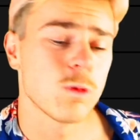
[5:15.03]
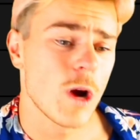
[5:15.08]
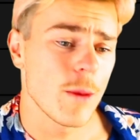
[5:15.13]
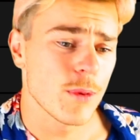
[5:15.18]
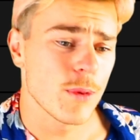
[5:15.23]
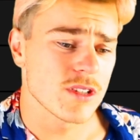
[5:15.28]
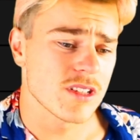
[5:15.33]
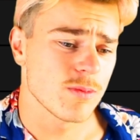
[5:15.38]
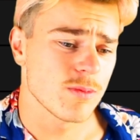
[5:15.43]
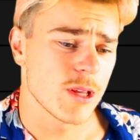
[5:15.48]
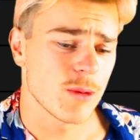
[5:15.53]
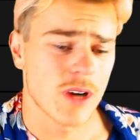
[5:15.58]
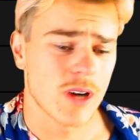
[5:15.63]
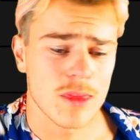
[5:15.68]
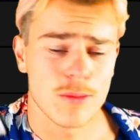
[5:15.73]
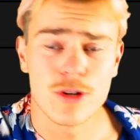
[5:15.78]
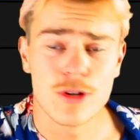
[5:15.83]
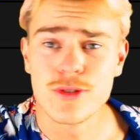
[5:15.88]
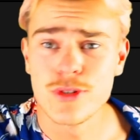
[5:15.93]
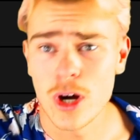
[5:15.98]
quite possibly one of
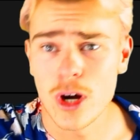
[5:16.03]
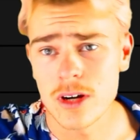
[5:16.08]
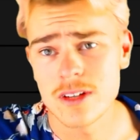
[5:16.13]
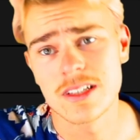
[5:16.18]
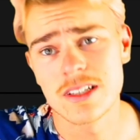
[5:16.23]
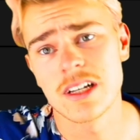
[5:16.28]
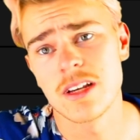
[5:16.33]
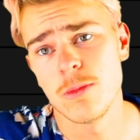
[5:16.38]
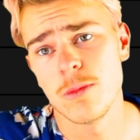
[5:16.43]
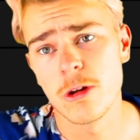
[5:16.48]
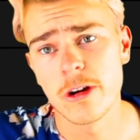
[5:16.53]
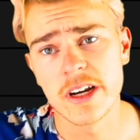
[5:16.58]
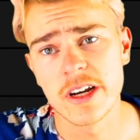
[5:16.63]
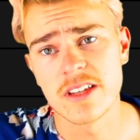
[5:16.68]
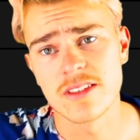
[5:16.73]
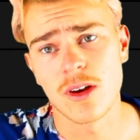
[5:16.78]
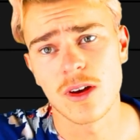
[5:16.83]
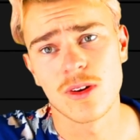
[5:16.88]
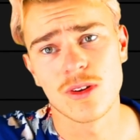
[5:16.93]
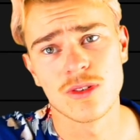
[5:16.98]
the most toxic
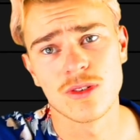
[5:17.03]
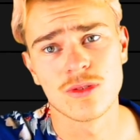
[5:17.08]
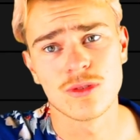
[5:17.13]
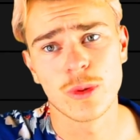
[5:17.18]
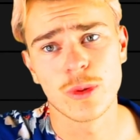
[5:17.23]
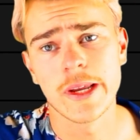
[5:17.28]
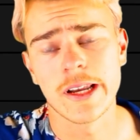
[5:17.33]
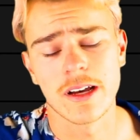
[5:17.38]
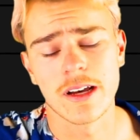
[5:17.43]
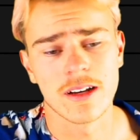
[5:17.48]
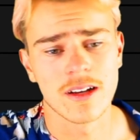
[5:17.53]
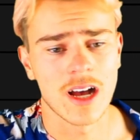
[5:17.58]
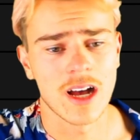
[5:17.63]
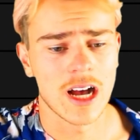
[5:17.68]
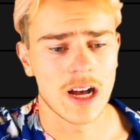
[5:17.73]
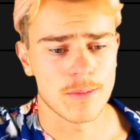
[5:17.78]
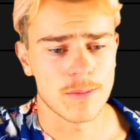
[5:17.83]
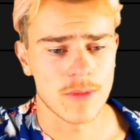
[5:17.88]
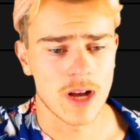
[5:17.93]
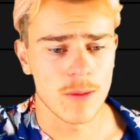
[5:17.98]
communities on Twitter.
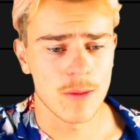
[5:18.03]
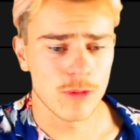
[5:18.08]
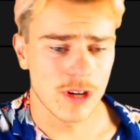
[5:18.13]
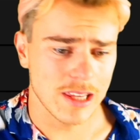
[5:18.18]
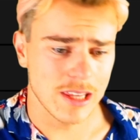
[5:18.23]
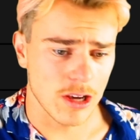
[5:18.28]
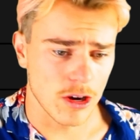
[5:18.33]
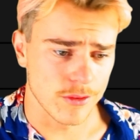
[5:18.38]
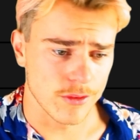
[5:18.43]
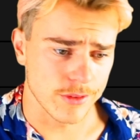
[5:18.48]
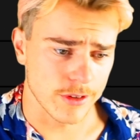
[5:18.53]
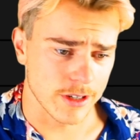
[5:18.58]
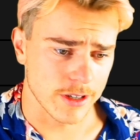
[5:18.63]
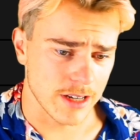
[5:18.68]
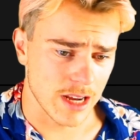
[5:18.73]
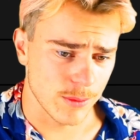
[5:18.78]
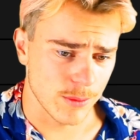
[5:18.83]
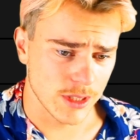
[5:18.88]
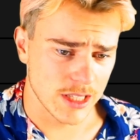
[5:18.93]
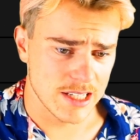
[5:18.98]
I'm really over it.
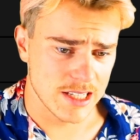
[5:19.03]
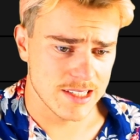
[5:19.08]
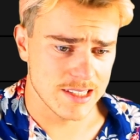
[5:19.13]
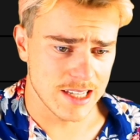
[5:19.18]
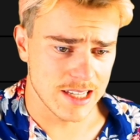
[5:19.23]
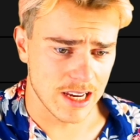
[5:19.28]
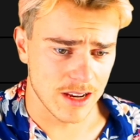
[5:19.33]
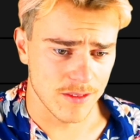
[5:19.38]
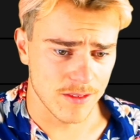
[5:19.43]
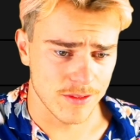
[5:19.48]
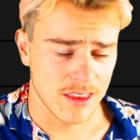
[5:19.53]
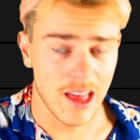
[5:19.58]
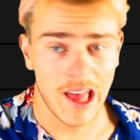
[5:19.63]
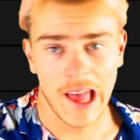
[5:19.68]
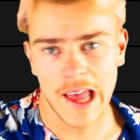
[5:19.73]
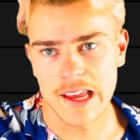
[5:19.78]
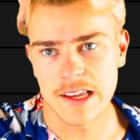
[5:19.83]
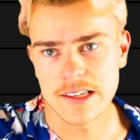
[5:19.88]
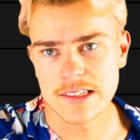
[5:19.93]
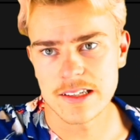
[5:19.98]
I'm really sick of the
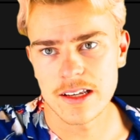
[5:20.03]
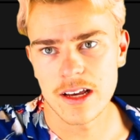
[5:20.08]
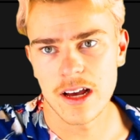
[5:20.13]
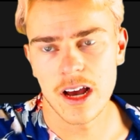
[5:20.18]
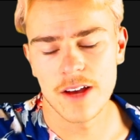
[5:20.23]
hate.